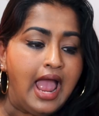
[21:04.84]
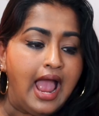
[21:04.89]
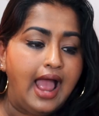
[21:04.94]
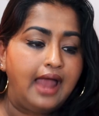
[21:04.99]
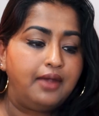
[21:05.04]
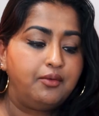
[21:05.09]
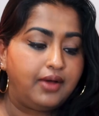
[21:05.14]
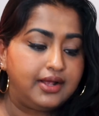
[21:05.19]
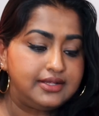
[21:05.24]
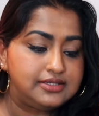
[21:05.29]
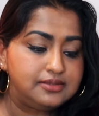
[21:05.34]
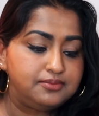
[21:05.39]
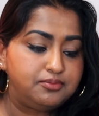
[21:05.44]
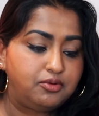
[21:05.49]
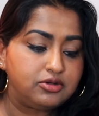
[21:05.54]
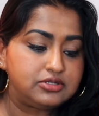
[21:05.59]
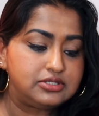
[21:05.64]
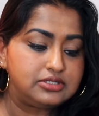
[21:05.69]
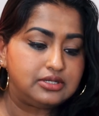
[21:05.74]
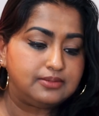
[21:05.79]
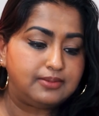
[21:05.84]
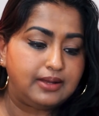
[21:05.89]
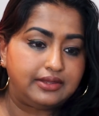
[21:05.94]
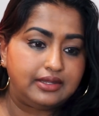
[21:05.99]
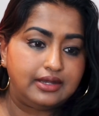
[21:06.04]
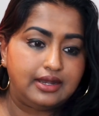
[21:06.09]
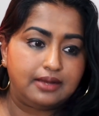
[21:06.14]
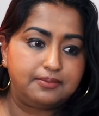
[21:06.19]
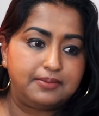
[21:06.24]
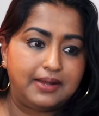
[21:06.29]
And what's important about the
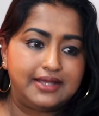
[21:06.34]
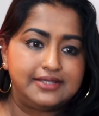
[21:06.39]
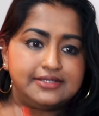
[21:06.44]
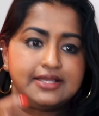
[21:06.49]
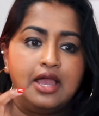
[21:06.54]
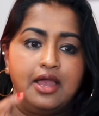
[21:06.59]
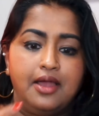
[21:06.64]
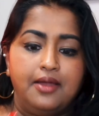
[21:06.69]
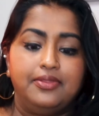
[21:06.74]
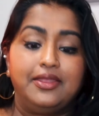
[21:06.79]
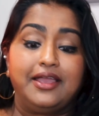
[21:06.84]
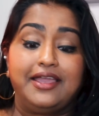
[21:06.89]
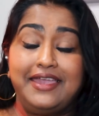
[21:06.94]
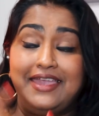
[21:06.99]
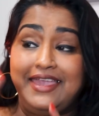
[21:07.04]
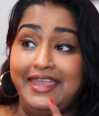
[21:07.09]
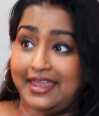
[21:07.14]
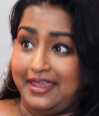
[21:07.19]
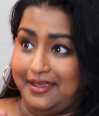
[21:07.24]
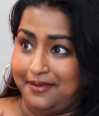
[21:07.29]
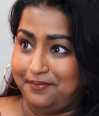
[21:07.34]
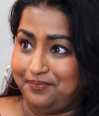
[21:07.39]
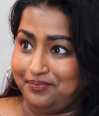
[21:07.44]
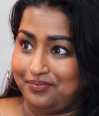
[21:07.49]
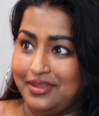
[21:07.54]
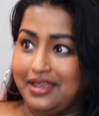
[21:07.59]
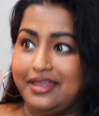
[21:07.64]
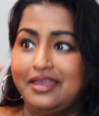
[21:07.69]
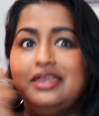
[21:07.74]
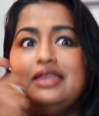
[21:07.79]
Nakba is the key.
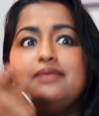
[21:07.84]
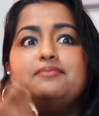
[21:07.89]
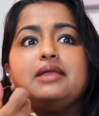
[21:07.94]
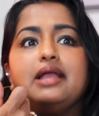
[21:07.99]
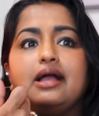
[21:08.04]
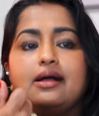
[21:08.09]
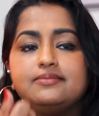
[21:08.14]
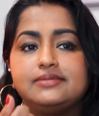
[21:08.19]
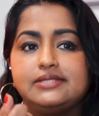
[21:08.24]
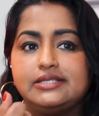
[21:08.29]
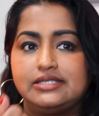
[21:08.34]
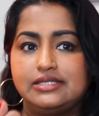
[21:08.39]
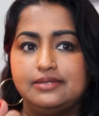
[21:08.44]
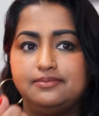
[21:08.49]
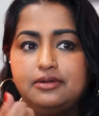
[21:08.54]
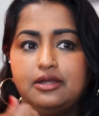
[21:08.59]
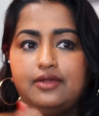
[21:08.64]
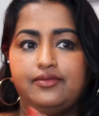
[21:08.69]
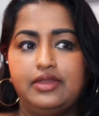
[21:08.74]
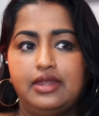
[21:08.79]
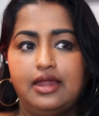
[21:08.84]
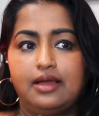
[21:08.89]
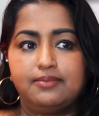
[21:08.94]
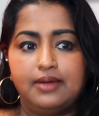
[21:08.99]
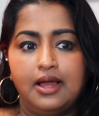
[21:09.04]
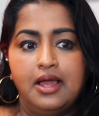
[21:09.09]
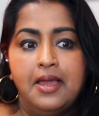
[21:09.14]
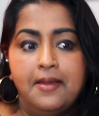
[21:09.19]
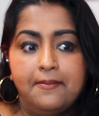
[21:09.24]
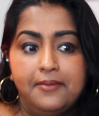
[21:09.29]
The key becomes the symbol of the
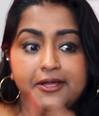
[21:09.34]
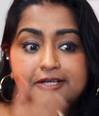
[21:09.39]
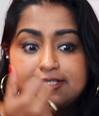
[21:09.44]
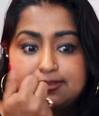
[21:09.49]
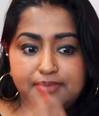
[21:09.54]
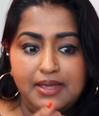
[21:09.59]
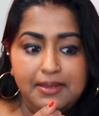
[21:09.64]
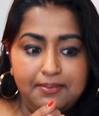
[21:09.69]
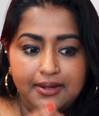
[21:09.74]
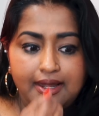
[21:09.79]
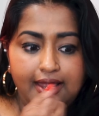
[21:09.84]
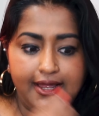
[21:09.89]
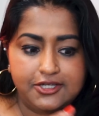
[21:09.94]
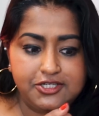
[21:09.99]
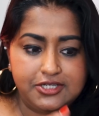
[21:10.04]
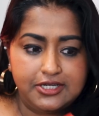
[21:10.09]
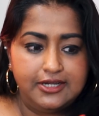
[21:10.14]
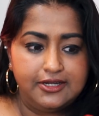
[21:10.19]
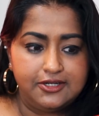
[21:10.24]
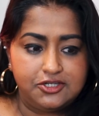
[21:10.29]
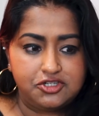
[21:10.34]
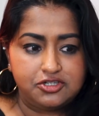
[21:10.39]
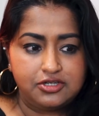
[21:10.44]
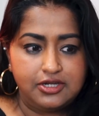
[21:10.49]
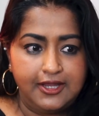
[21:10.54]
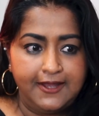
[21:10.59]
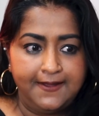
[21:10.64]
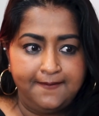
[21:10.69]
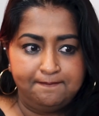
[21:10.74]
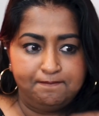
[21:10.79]
Nakba, because people actually
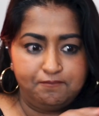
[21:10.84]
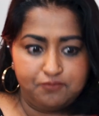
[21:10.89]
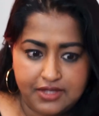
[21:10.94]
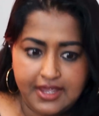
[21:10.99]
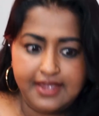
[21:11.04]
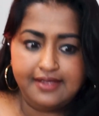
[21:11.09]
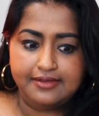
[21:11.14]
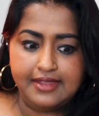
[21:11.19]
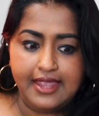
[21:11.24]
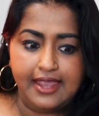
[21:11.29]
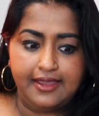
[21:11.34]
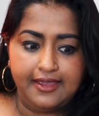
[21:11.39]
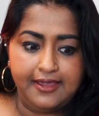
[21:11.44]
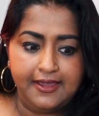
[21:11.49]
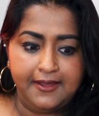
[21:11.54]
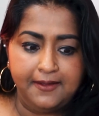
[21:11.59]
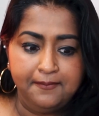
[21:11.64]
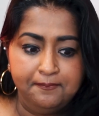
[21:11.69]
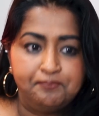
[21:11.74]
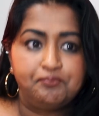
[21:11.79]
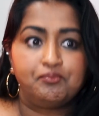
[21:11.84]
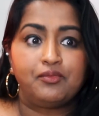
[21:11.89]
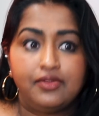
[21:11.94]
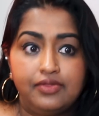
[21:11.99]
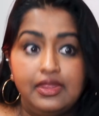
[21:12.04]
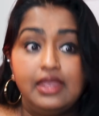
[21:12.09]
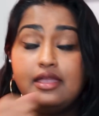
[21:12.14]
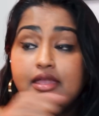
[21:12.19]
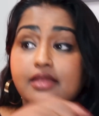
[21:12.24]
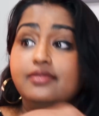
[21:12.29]
literally take their key
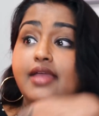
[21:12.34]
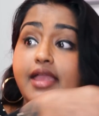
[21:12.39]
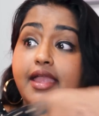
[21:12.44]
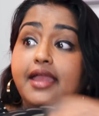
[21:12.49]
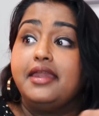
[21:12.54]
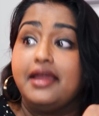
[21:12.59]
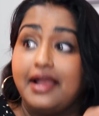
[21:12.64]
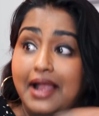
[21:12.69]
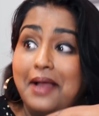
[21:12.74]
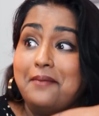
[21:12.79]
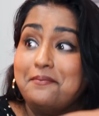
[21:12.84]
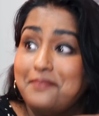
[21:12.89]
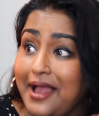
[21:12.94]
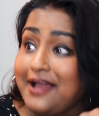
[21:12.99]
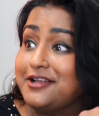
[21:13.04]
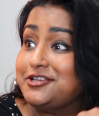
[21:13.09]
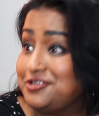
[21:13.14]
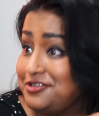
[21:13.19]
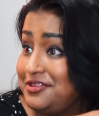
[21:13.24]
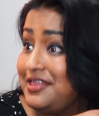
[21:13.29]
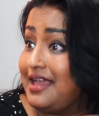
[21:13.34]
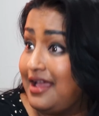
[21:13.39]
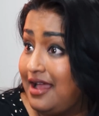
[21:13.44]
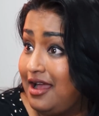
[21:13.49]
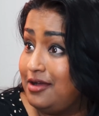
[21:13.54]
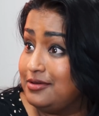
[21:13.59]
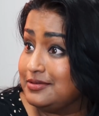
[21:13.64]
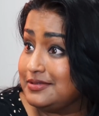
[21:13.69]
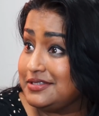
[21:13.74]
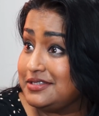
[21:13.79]
thinking they're going to come back to their
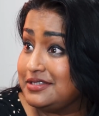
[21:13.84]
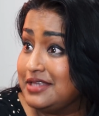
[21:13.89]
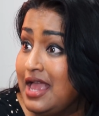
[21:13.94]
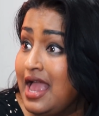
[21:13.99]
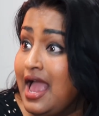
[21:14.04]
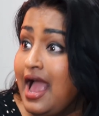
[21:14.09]
house.